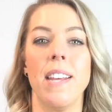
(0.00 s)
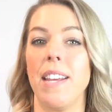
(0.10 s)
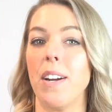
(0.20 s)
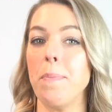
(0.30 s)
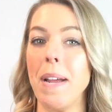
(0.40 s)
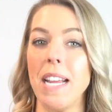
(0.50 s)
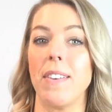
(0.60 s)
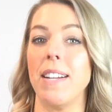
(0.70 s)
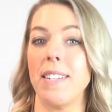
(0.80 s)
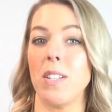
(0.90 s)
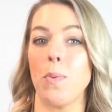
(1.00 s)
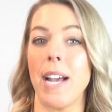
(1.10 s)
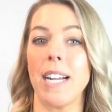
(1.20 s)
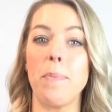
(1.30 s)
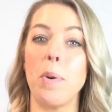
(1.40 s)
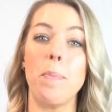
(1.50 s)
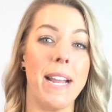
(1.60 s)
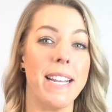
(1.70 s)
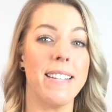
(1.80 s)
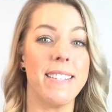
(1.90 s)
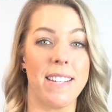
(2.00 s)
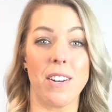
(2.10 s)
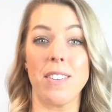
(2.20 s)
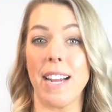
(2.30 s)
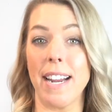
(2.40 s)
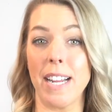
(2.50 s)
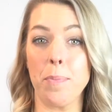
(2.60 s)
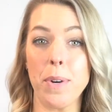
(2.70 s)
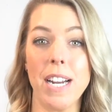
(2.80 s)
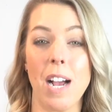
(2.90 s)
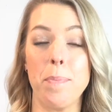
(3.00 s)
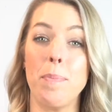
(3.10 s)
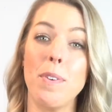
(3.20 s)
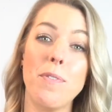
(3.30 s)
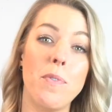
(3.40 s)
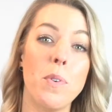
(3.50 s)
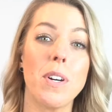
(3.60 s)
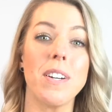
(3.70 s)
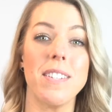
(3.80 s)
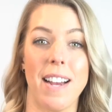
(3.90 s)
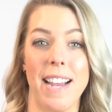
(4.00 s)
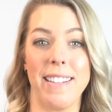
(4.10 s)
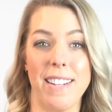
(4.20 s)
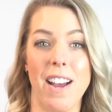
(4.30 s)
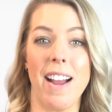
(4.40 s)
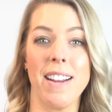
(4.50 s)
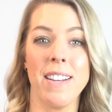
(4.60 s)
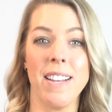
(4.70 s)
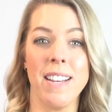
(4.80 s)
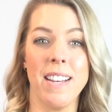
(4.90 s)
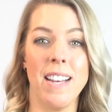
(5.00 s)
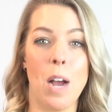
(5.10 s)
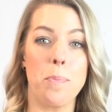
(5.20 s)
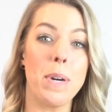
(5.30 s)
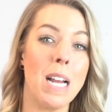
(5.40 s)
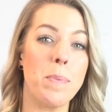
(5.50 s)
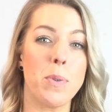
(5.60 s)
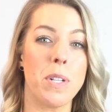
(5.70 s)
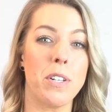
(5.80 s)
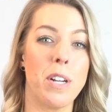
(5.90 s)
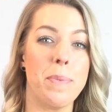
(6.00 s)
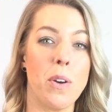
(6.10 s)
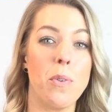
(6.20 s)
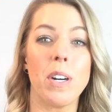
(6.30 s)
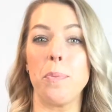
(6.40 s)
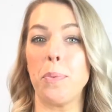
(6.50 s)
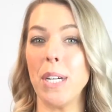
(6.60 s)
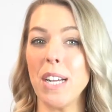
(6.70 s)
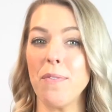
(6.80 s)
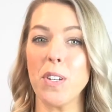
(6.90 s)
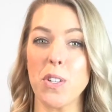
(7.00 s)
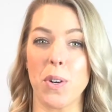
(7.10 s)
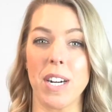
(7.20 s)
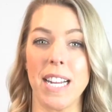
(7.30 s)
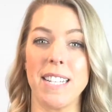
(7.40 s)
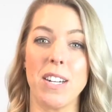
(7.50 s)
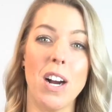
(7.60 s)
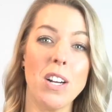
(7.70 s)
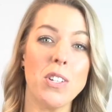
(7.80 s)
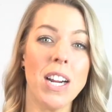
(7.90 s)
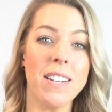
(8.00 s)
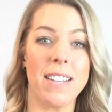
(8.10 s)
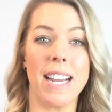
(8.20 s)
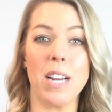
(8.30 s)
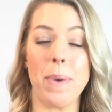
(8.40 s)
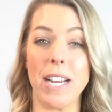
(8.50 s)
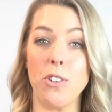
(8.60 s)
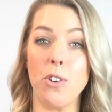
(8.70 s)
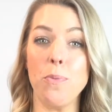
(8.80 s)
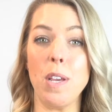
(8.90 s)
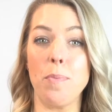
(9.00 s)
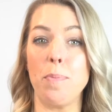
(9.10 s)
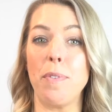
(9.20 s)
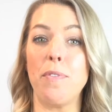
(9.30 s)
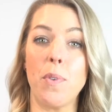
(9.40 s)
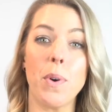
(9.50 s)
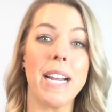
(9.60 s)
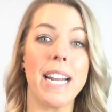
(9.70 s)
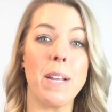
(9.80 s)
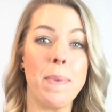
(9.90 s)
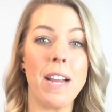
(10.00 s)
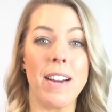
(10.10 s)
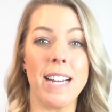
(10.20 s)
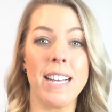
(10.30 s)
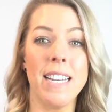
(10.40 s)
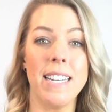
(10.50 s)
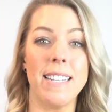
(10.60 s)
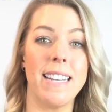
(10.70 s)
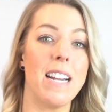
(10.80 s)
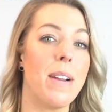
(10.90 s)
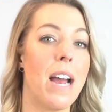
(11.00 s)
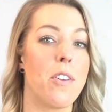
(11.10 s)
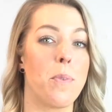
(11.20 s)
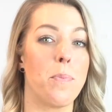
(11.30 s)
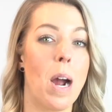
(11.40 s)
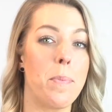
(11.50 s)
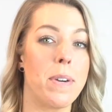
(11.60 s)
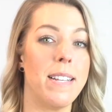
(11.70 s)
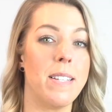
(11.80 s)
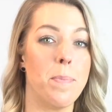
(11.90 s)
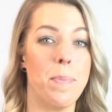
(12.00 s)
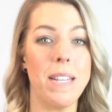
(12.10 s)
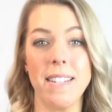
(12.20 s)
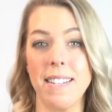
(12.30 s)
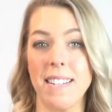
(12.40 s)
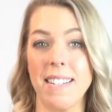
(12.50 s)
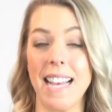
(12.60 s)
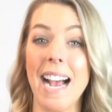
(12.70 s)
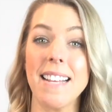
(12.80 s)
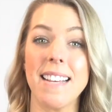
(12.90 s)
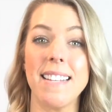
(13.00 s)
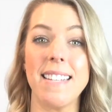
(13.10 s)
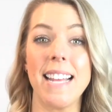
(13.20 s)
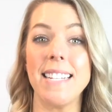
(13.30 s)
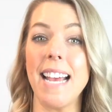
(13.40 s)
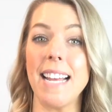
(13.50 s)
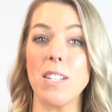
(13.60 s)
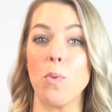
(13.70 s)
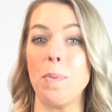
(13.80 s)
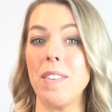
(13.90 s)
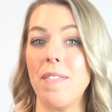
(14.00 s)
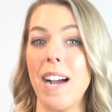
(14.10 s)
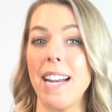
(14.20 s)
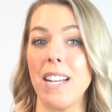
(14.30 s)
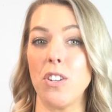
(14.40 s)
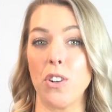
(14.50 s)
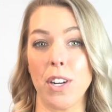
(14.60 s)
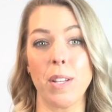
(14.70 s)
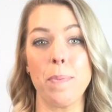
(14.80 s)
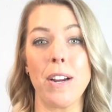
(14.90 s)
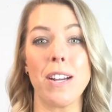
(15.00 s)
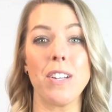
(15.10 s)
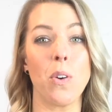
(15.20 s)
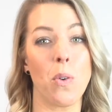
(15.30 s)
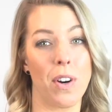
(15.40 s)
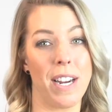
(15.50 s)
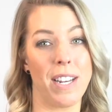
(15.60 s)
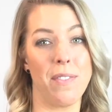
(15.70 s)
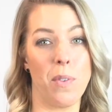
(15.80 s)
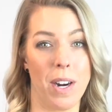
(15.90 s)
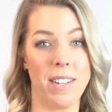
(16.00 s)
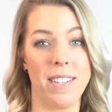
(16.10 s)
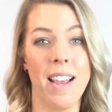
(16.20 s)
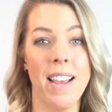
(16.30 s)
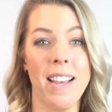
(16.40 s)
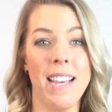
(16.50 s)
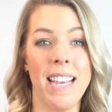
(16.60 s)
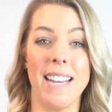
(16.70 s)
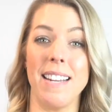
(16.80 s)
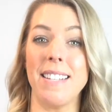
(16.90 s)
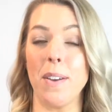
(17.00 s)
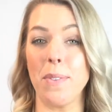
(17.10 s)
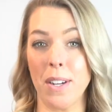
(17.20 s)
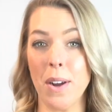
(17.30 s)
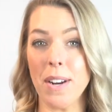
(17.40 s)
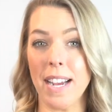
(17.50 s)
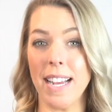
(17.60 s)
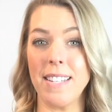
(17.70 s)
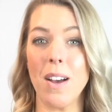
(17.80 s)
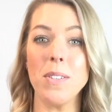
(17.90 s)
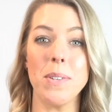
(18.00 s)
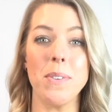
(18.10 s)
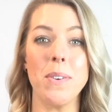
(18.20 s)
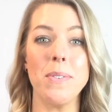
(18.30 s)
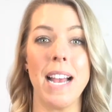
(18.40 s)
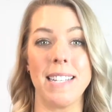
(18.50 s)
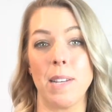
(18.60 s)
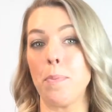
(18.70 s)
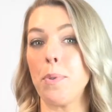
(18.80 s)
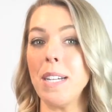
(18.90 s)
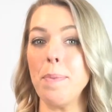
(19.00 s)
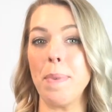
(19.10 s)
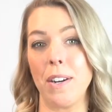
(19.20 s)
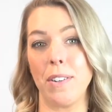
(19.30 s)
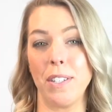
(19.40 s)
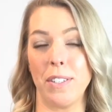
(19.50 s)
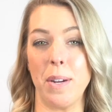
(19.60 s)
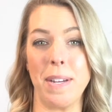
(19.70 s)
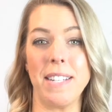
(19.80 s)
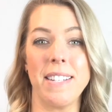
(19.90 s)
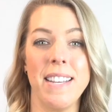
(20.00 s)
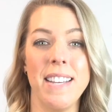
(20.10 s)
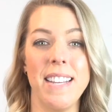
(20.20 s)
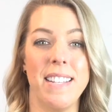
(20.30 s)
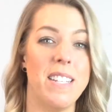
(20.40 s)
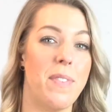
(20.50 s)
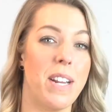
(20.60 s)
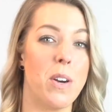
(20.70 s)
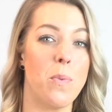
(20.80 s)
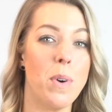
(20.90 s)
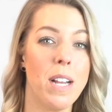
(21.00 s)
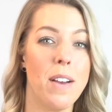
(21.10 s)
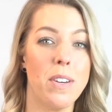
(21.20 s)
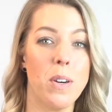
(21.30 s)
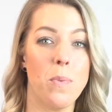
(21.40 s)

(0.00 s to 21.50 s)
There are many reasons why a couple might consider signing a prenup before tying the knot. A prenuptial agreement, or a prenup for short, is a contract signed by two people before getting married to set out how their properties, businesses, assets, and debts will be divided during the marriage or in divorce. In South Dakota, it's also known as a premarital agreement. In this video, we'll cover